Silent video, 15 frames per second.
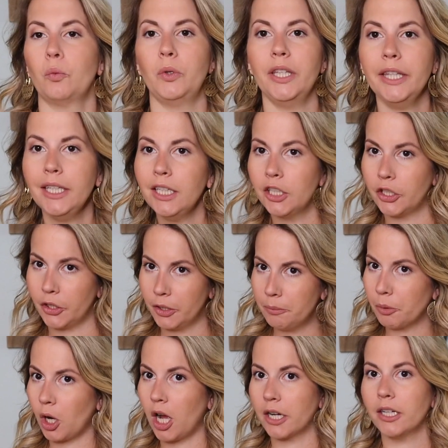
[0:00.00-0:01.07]
really
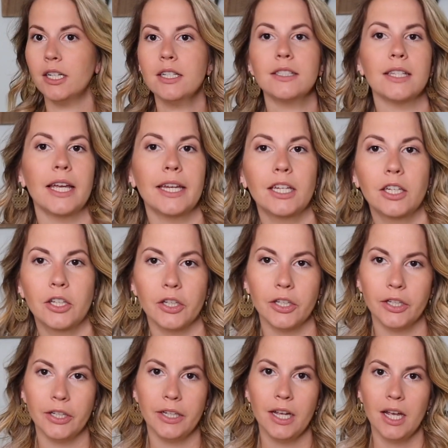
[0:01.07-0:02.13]
good products, like
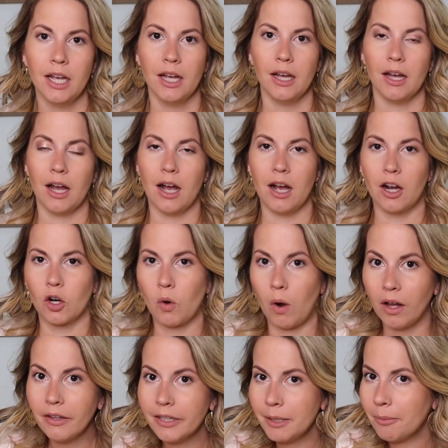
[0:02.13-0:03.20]
good uh,
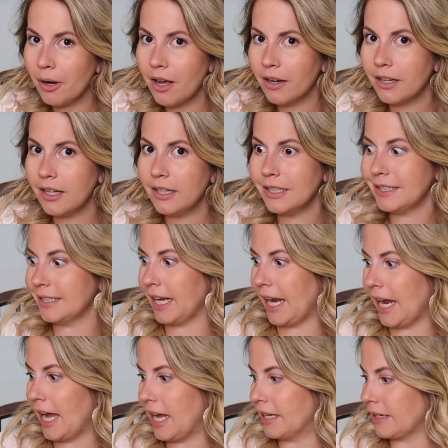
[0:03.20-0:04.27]
quality products,
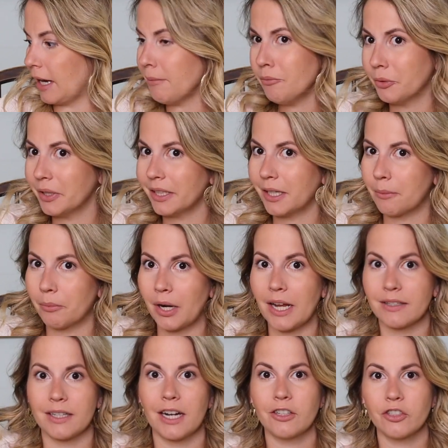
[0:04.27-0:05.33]
and I'm really
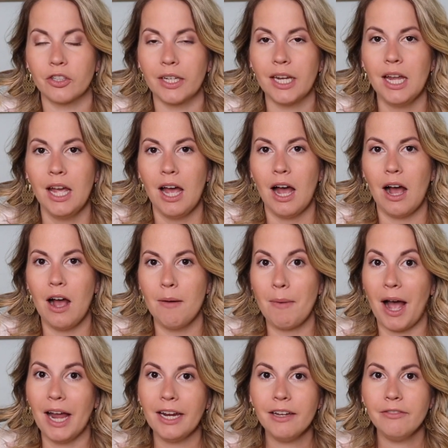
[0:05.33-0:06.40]
impressed actually.
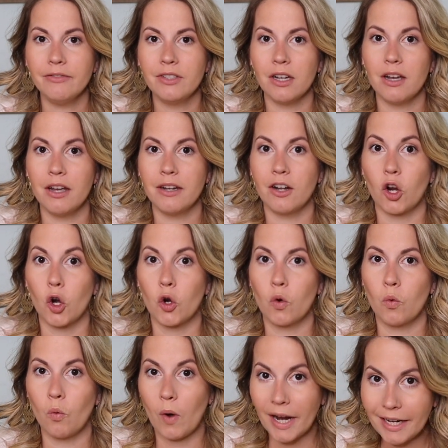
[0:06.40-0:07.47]
Um, I have done
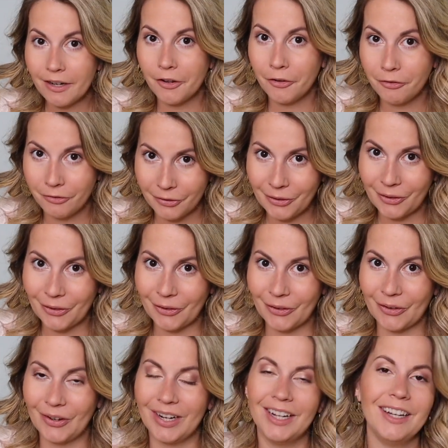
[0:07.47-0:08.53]
quite a
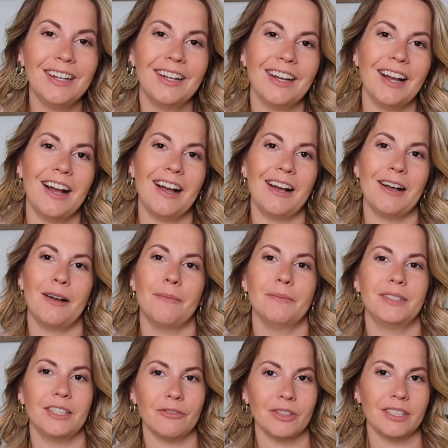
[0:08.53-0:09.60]
few
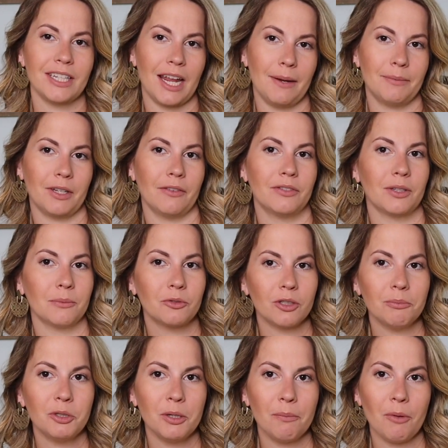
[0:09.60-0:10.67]
um, different types of
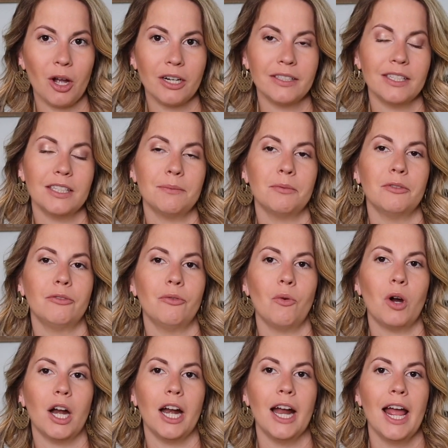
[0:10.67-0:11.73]
subscription boxes
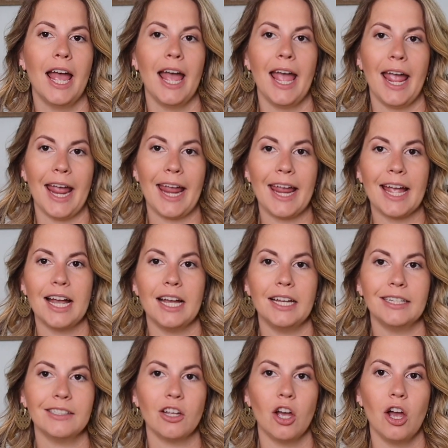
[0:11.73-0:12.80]
before,
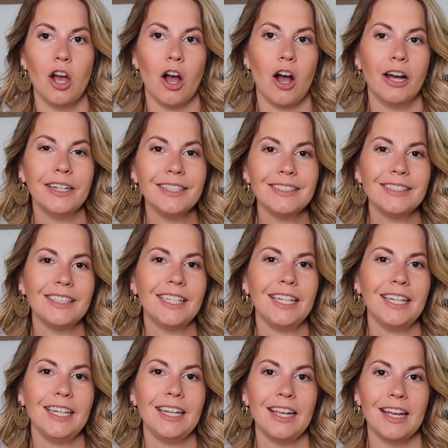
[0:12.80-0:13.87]
and
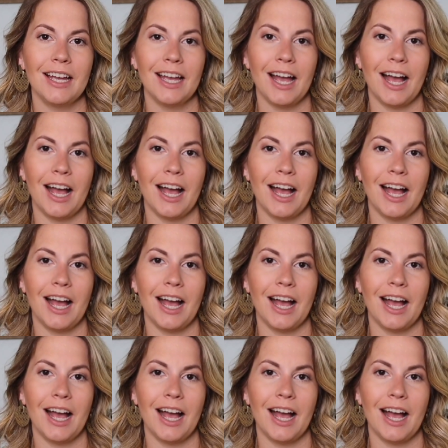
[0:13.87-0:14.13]
honestly,